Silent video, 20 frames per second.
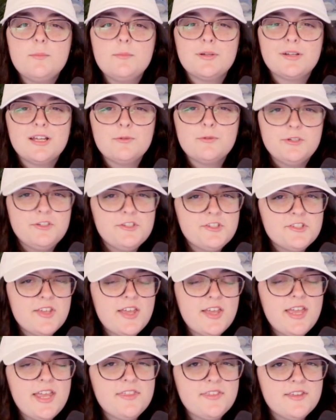but I will
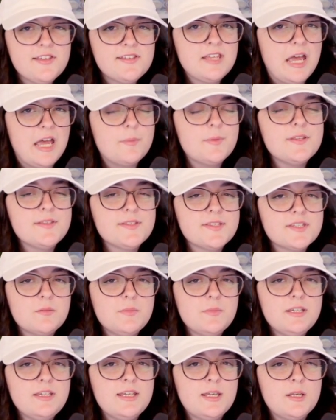say this happens
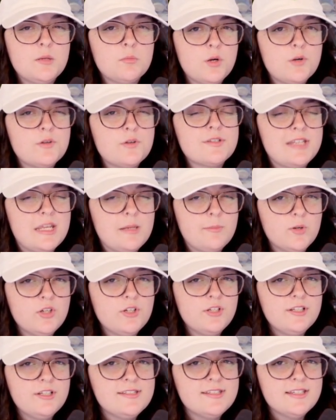to me in most
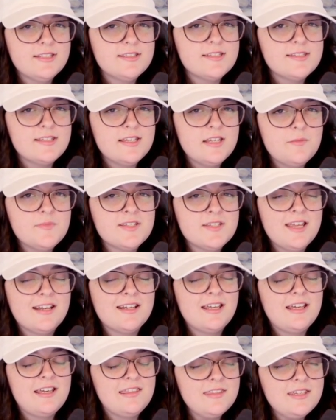neighborhoods in The Sims,
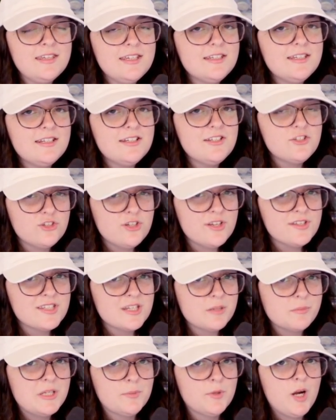and I think it is
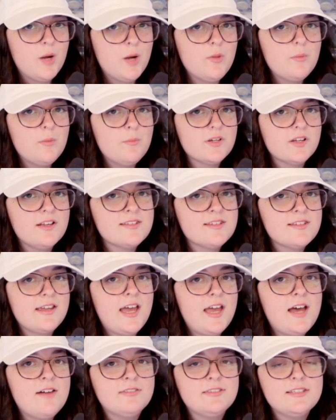just a me problem because I
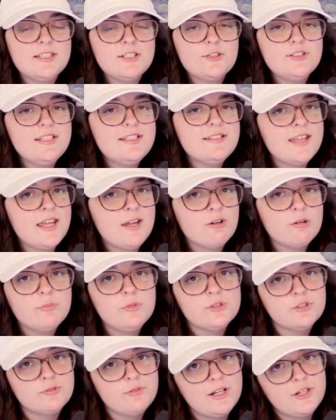have literally
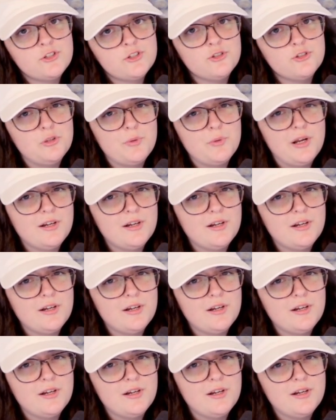terrible directional